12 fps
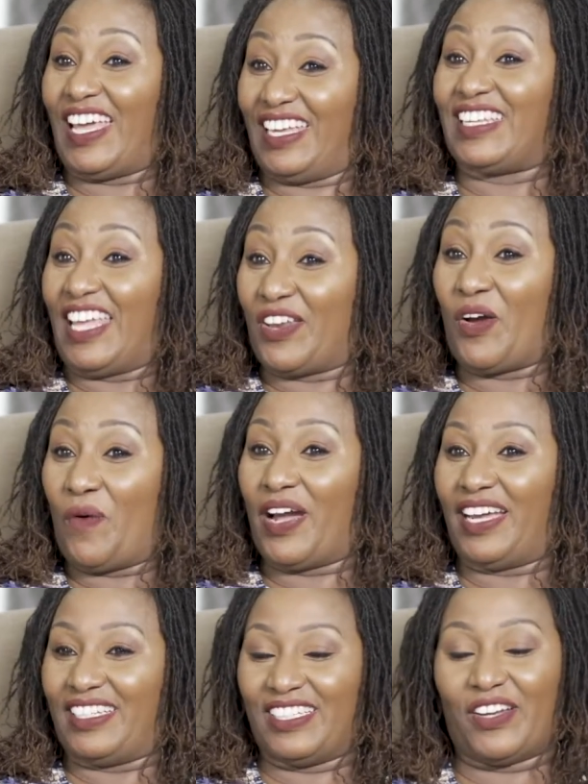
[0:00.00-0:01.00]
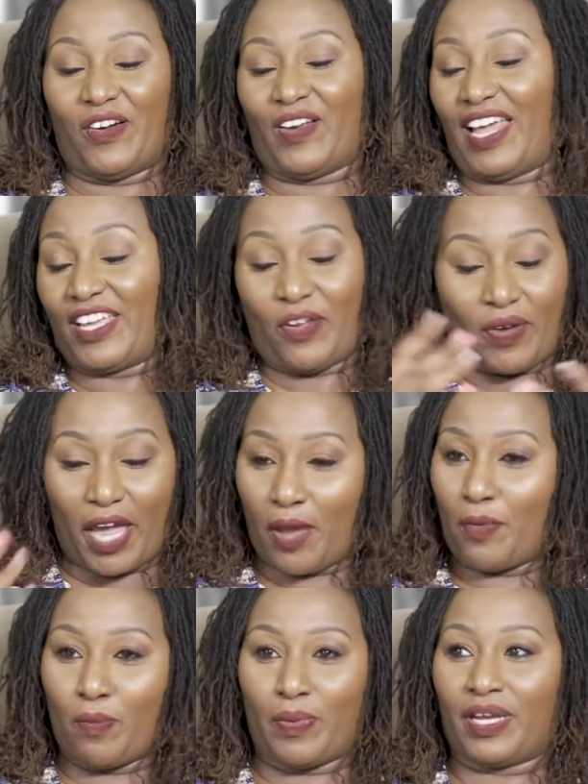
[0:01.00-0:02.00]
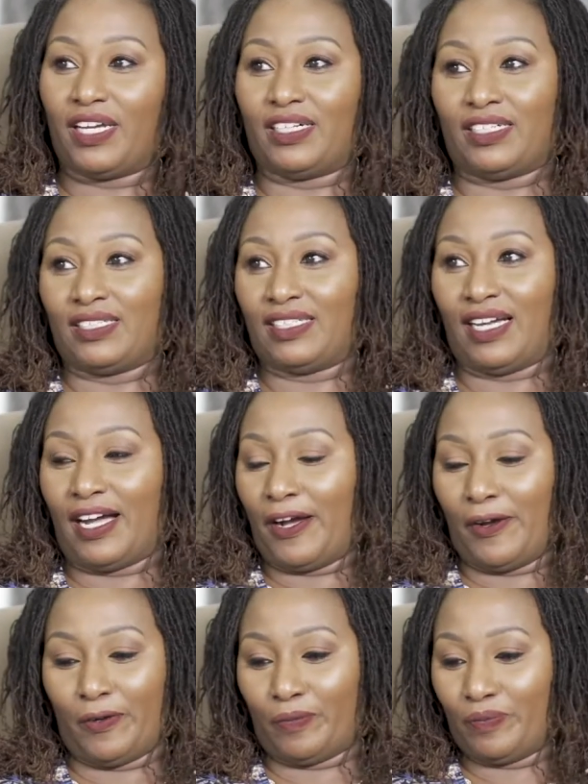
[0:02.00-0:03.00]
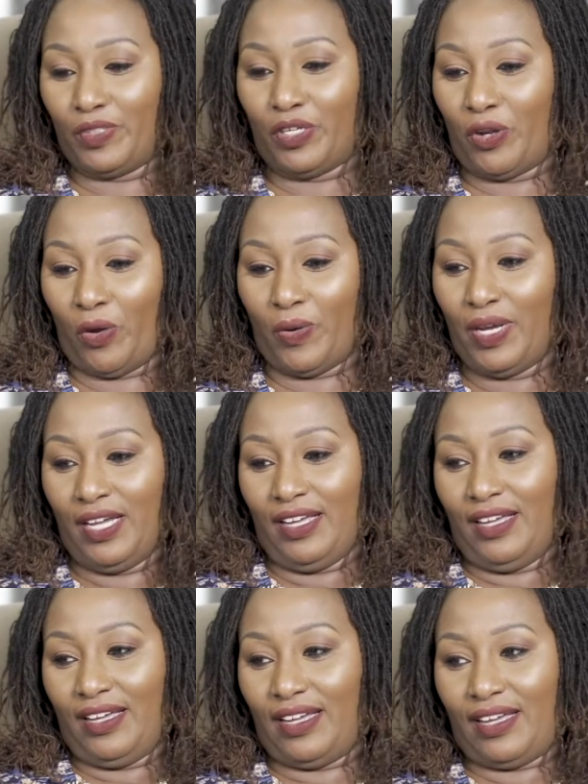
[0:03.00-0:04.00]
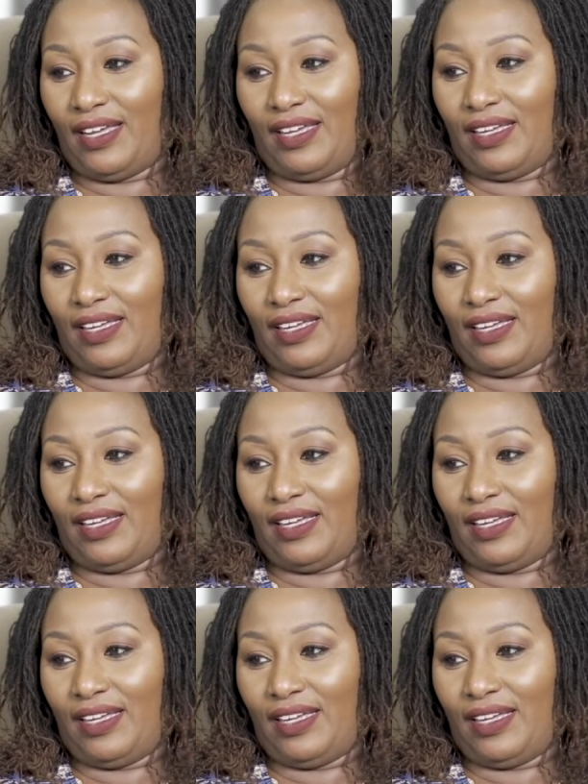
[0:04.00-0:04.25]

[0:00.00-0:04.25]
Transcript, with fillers: then they know when you know, mm-hmm. like your cable bill, um, you know, uh,